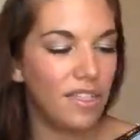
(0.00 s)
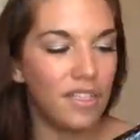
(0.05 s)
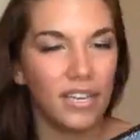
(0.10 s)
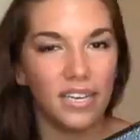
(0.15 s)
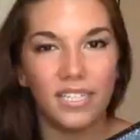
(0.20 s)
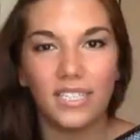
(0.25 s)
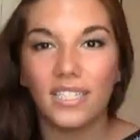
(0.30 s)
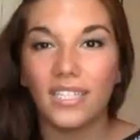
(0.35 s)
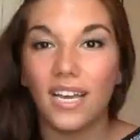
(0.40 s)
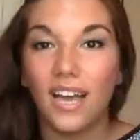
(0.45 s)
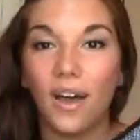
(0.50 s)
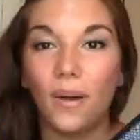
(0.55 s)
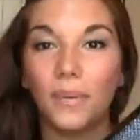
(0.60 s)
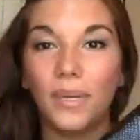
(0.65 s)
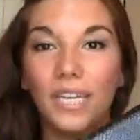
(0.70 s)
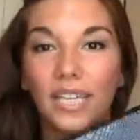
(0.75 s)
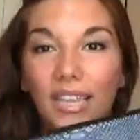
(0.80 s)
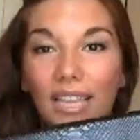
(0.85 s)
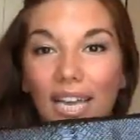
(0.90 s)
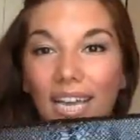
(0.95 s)
This uh,
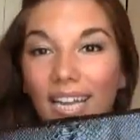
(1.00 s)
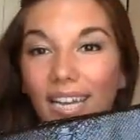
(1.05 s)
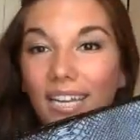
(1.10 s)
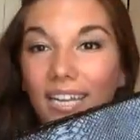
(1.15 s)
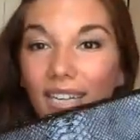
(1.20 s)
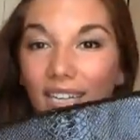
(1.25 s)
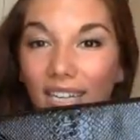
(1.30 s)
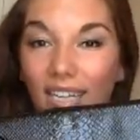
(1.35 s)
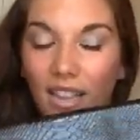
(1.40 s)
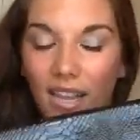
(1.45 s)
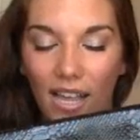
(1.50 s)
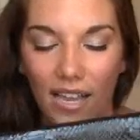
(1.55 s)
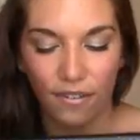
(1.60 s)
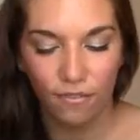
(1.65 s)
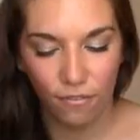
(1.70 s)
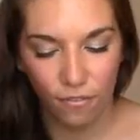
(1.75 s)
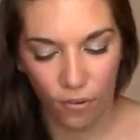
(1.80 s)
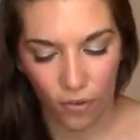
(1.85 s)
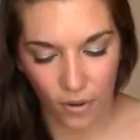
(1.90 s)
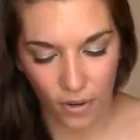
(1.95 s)
we can thank
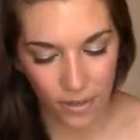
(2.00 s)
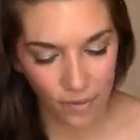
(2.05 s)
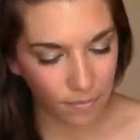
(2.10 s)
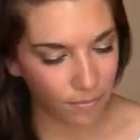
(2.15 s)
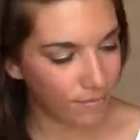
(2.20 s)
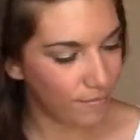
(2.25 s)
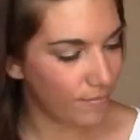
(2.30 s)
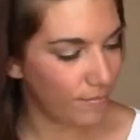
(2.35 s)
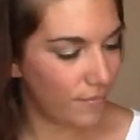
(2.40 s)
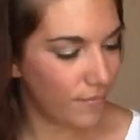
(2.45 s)
Glenn for.